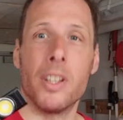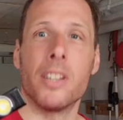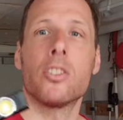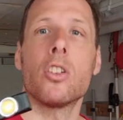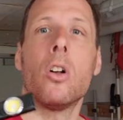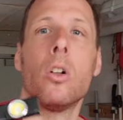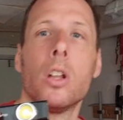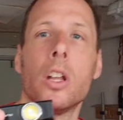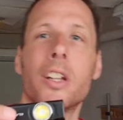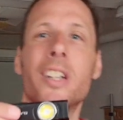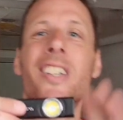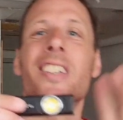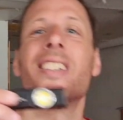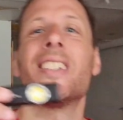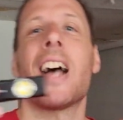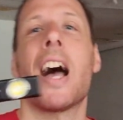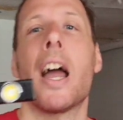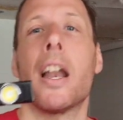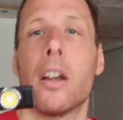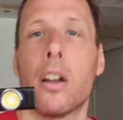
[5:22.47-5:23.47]
It's all a
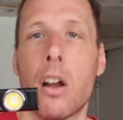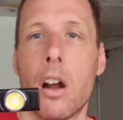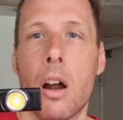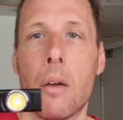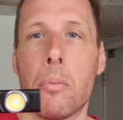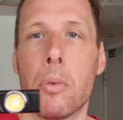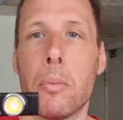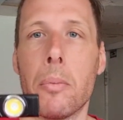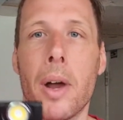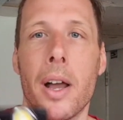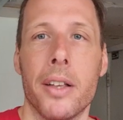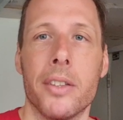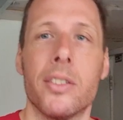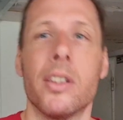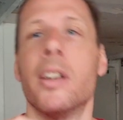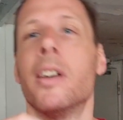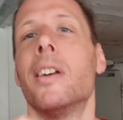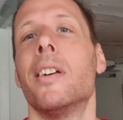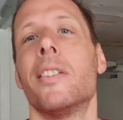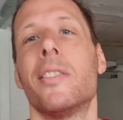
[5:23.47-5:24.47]
design compromise.
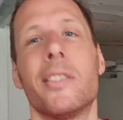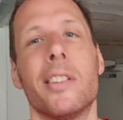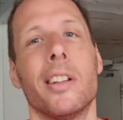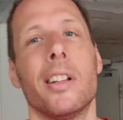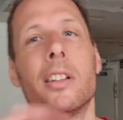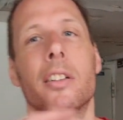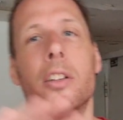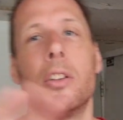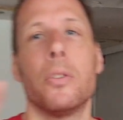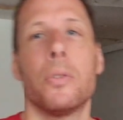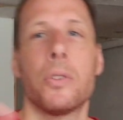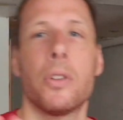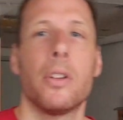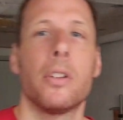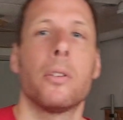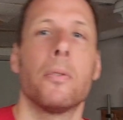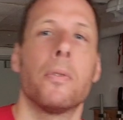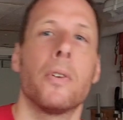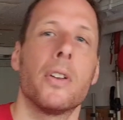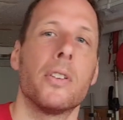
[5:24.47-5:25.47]
Still, the user
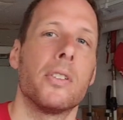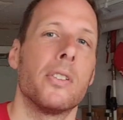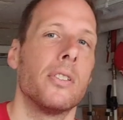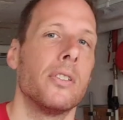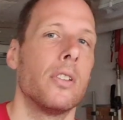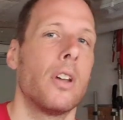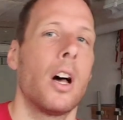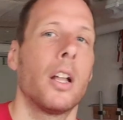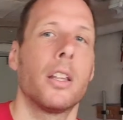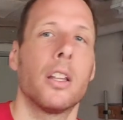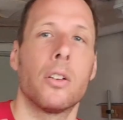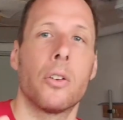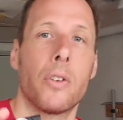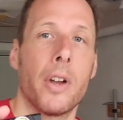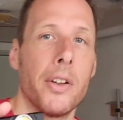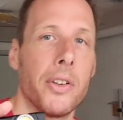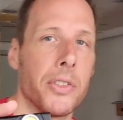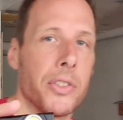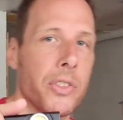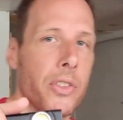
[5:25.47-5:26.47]
interface is not the
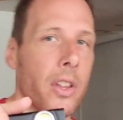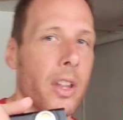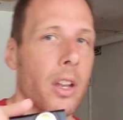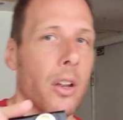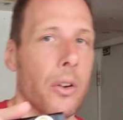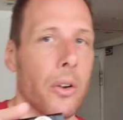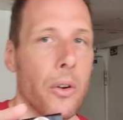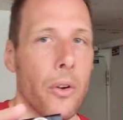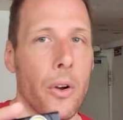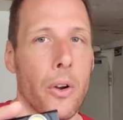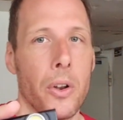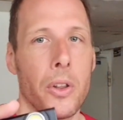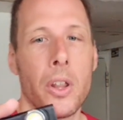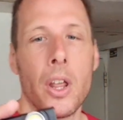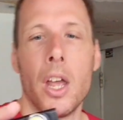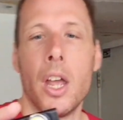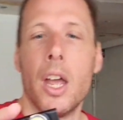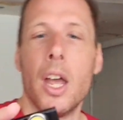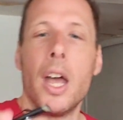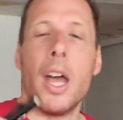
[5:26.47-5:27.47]
greatest thing on earth,
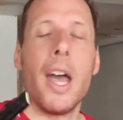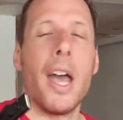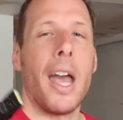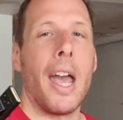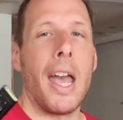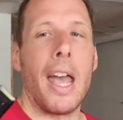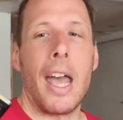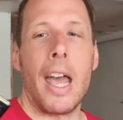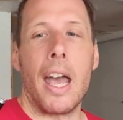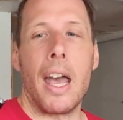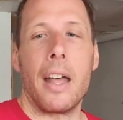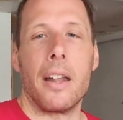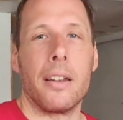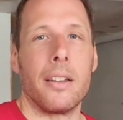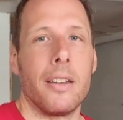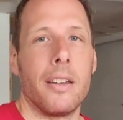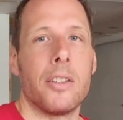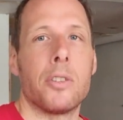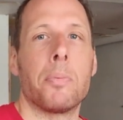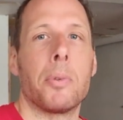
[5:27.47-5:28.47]

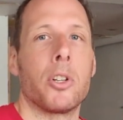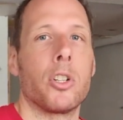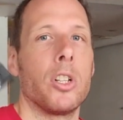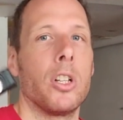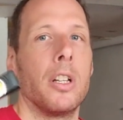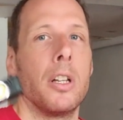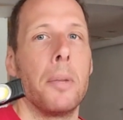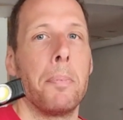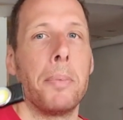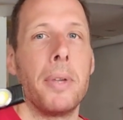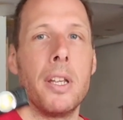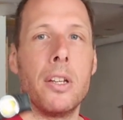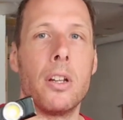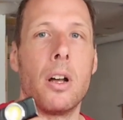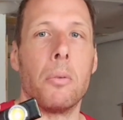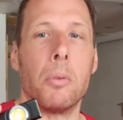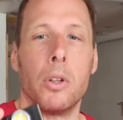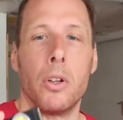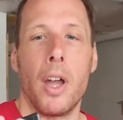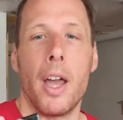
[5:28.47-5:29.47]
and especially the
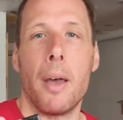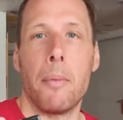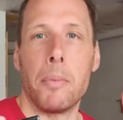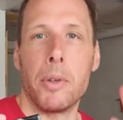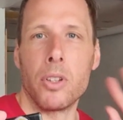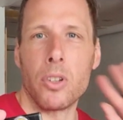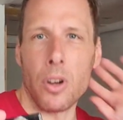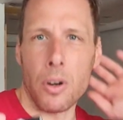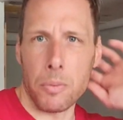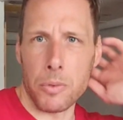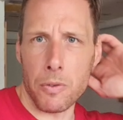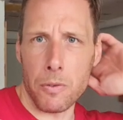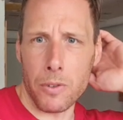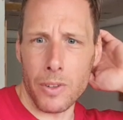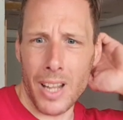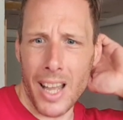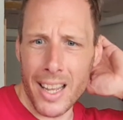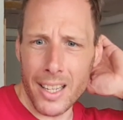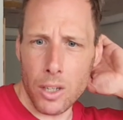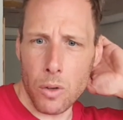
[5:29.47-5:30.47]
PWM in terms of
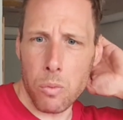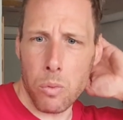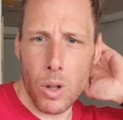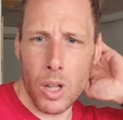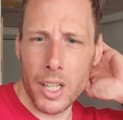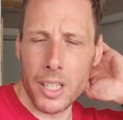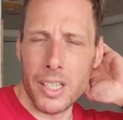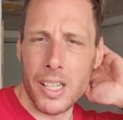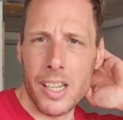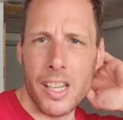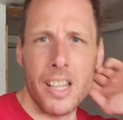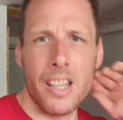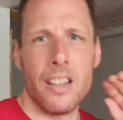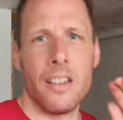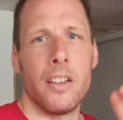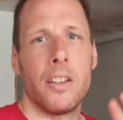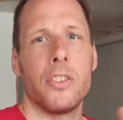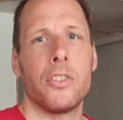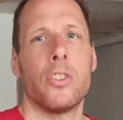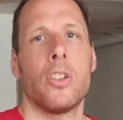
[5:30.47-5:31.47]
light quality
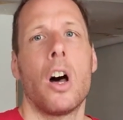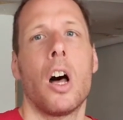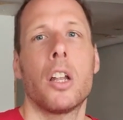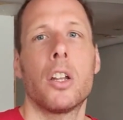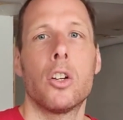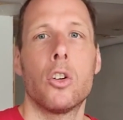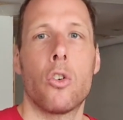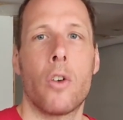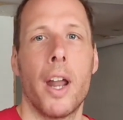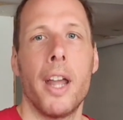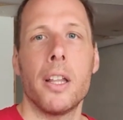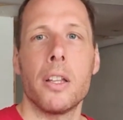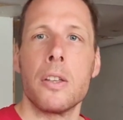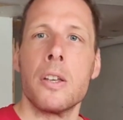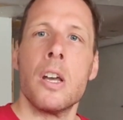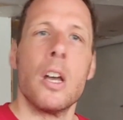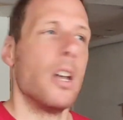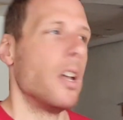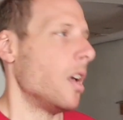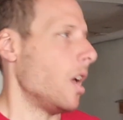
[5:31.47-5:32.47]
is not great.
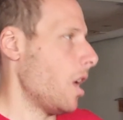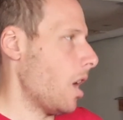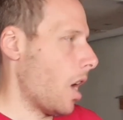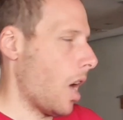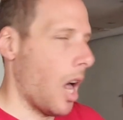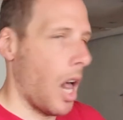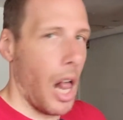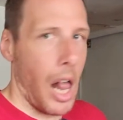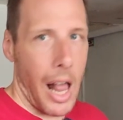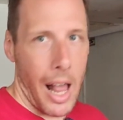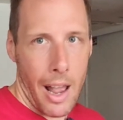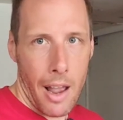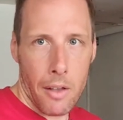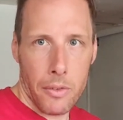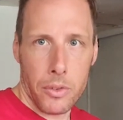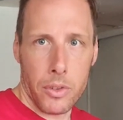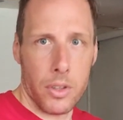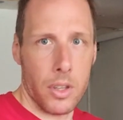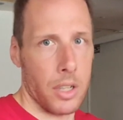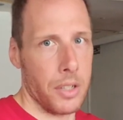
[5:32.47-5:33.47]
I have
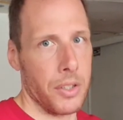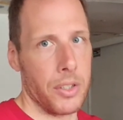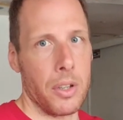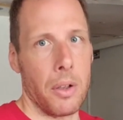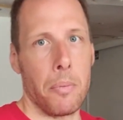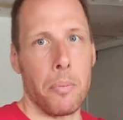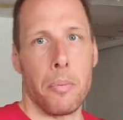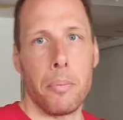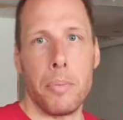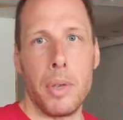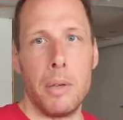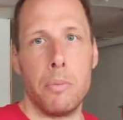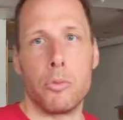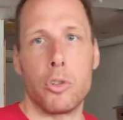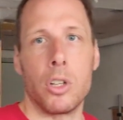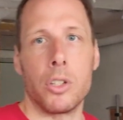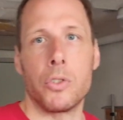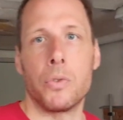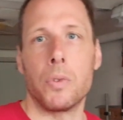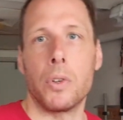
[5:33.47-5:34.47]
done some beam
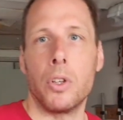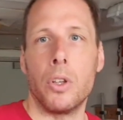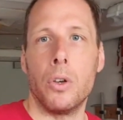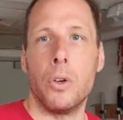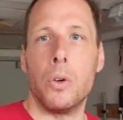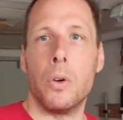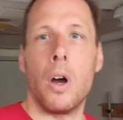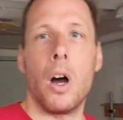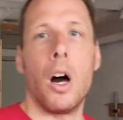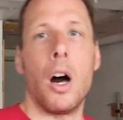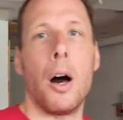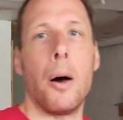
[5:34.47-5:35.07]
shots for you.